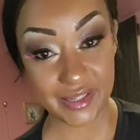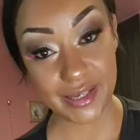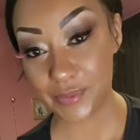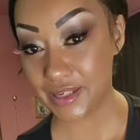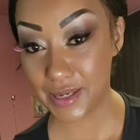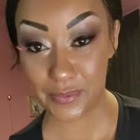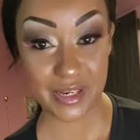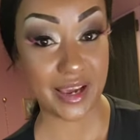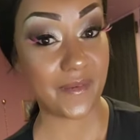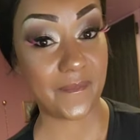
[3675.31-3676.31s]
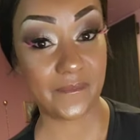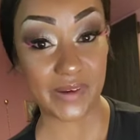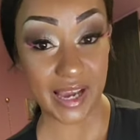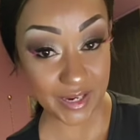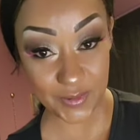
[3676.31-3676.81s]
and they be coming out
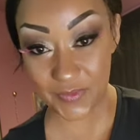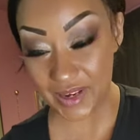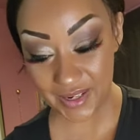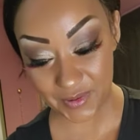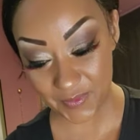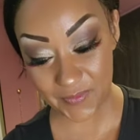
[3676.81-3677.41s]
fire, fire,